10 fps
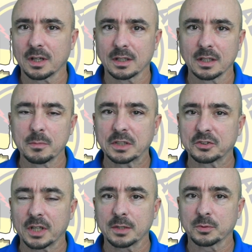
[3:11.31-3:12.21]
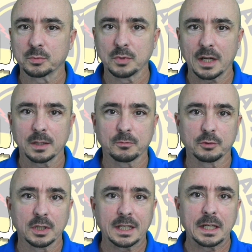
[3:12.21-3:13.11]
uh, let me state right up
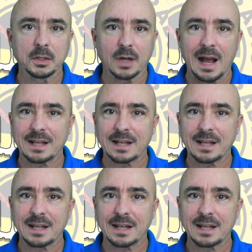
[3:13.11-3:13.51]
front here,